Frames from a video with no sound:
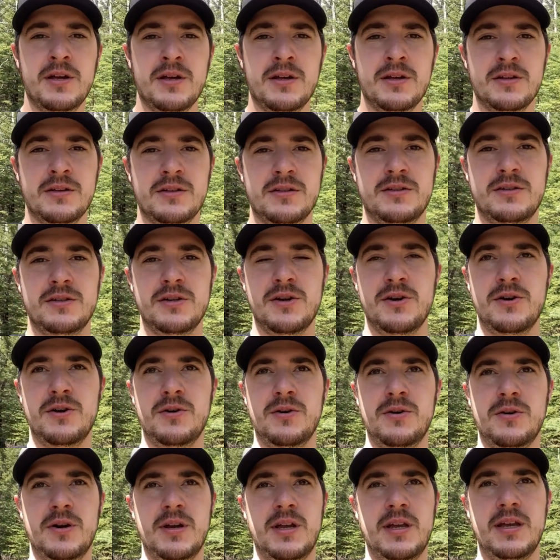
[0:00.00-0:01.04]

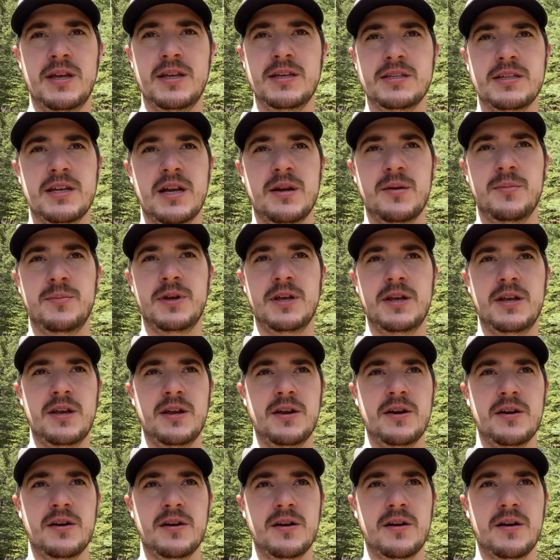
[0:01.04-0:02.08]
So he's going to be
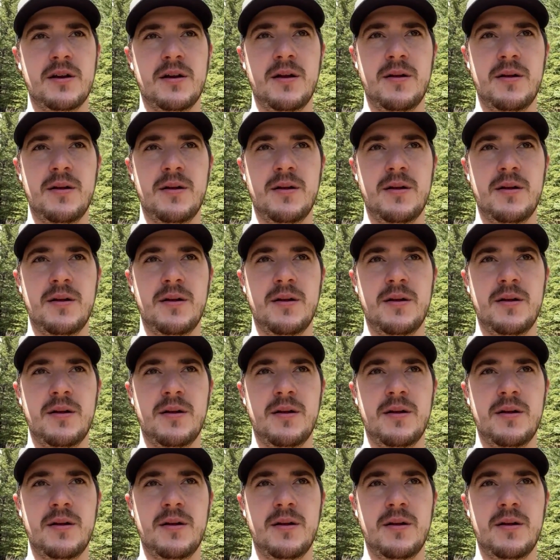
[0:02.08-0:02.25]
here